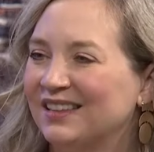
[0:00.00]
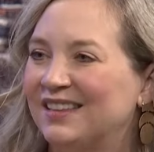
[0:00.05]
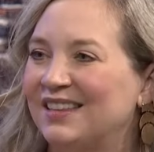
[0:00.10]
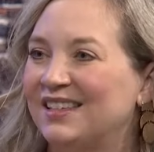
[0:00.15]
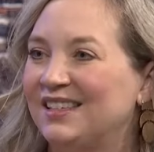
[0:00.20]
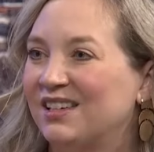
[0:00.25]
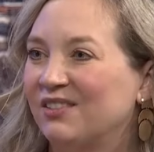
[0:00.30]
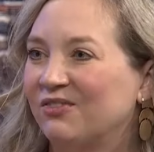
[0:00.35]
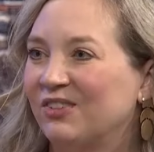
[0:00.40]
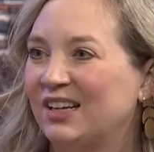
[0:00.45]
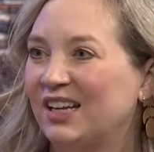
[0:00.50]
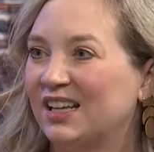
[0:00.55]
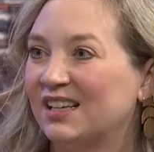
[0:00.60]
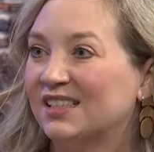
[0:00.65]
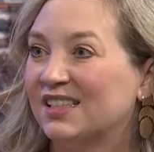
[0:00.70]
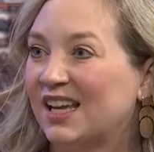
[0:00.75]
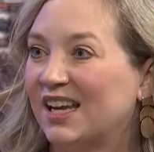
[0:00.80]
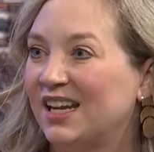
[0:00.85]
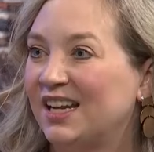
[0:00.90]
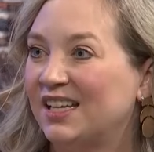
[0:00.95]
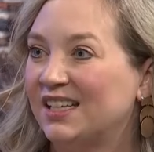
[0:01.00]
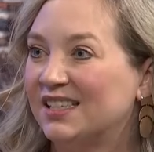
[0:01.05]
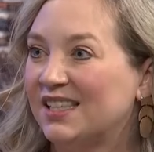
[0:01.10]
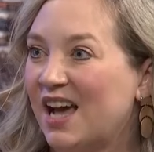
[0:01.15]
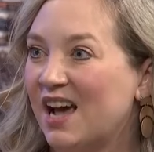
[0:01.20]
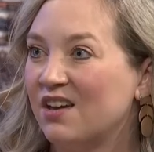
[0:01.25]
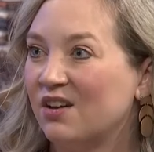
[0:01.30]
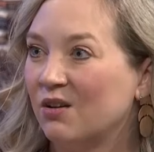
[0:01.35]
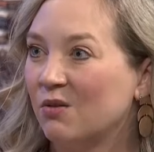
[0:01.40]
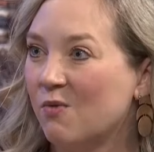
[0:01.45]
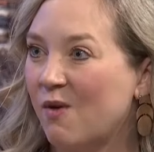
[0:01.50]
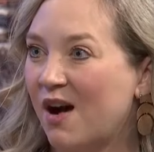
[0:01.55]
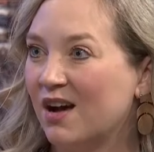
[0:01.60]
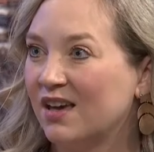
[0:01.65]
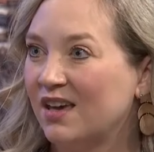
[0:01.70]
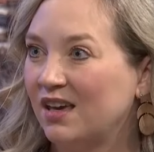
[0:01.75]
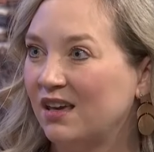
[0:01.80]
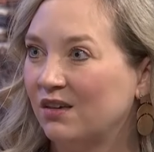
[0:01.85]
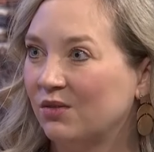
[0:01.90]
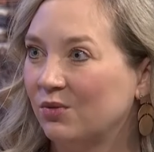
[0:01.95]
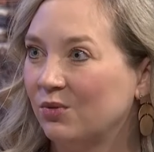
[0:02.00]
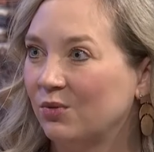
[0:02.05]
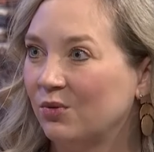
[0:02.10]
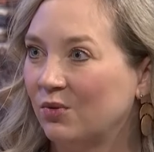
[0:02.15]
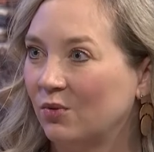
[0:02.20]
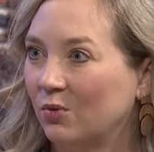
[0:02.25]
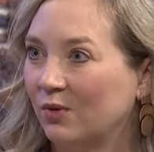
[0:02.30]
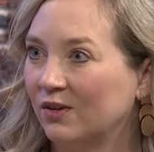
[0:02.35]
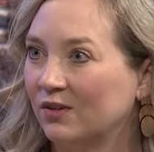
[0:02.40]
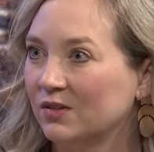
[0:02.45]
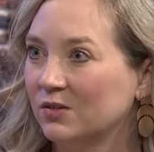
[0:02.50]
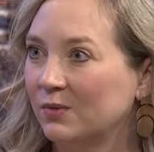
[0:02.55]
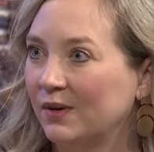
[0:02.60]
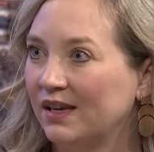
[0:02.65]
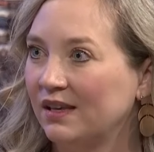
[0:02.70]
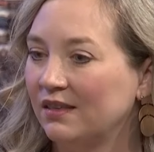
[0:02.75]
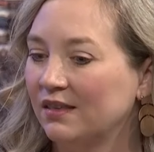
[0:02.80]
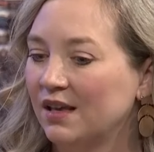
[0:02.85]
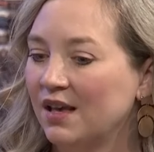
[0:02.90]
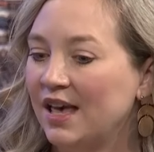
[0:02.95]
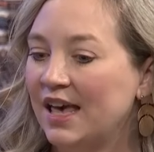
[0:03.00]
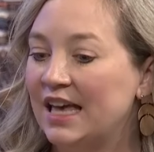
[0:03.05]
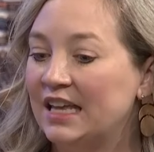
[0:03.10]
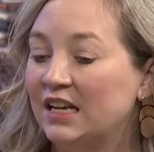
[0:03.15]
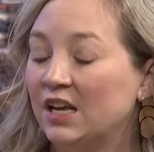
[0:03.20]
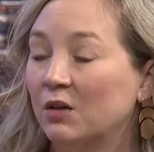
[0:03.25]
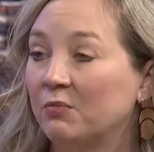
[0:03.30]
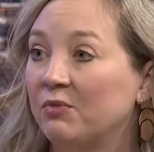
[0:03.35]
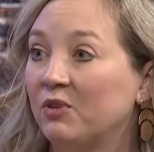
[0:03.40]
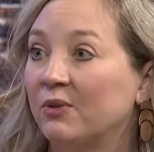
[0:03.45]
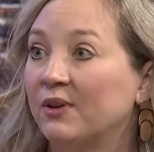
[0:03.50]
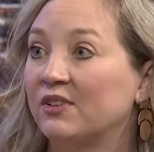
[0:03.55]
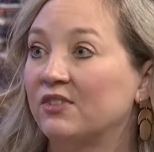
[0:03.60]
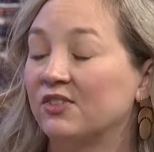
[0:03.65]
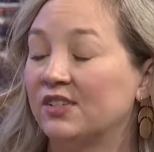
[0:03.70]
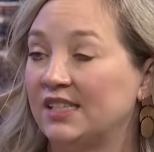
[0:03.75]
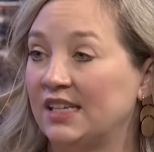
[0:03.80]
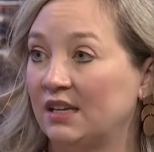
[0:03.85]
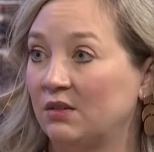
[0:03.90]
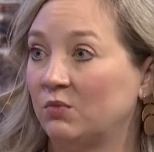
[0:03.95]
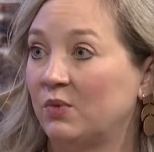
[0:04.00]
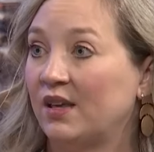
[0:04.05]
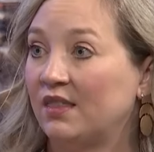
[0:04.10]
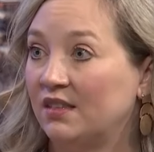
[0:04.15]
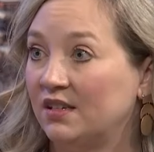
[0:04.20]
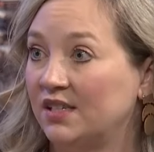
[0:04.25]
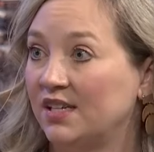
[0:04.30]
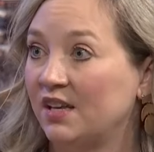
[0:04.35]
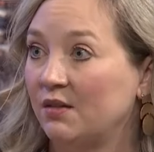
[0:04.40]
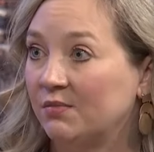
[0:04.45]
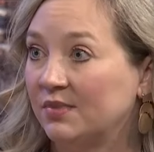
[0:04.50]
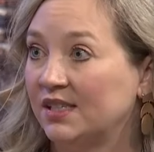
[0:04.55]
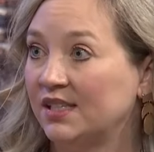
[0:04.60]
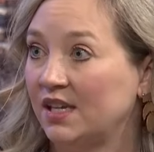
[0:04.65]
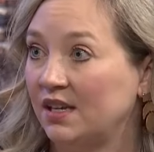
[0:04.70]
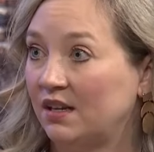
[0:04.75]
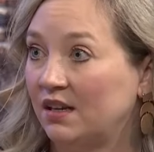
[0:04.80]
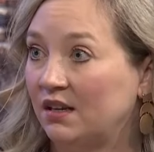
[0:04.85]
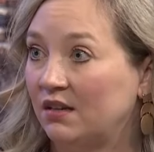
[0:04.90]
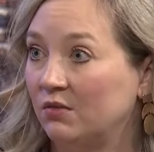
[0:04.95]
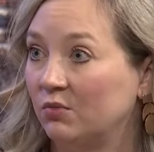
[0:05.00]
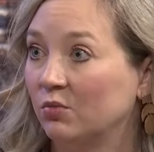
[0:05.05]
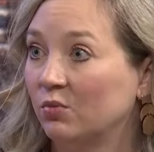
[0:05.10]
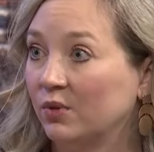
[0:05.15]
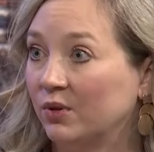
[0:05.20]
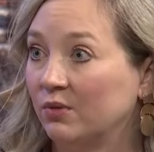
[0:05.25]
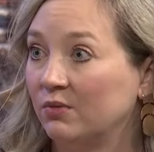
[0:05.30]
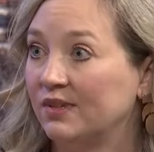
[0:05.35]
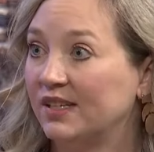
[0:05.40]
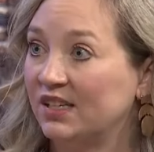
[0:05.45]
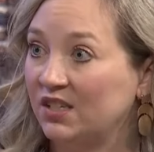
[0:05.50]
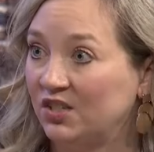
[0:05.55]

the different anxieties that you're walking through the world with and help you understand what the deep-seated root